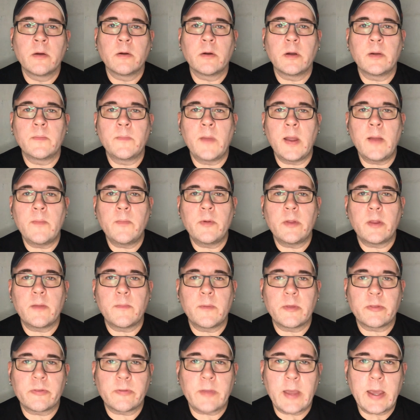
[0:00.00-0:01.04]
Remember that
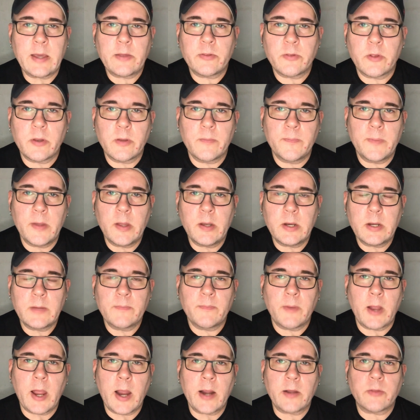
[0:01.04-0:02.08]
mistakes are the building
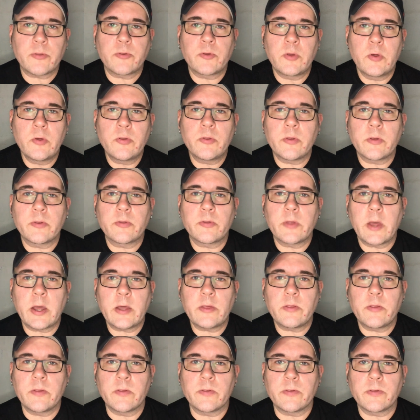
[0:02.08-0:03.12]
blocks to
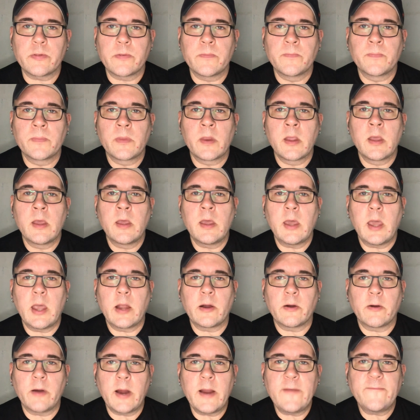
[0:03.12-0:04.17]
successes,
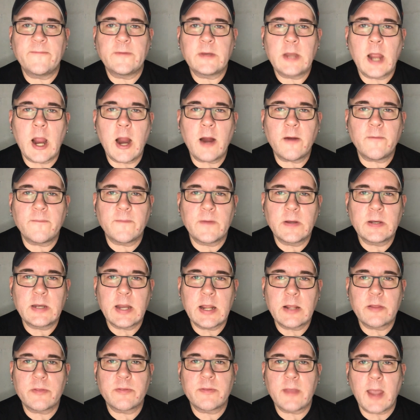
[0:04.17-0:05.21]
and great photography
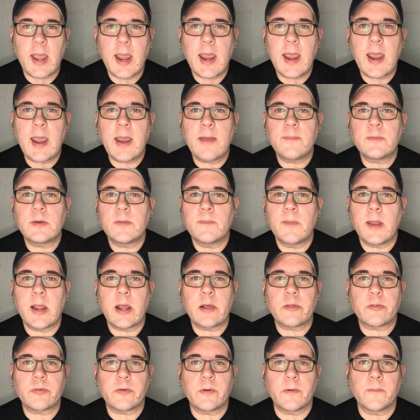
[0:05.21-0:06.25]
takes time to
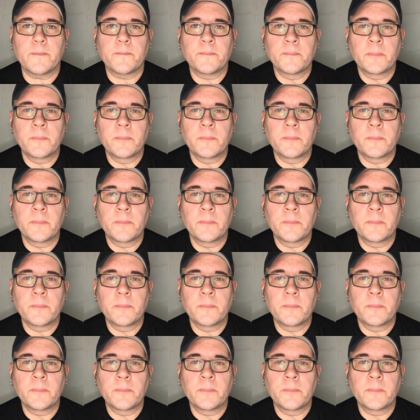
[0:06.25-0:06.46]
master.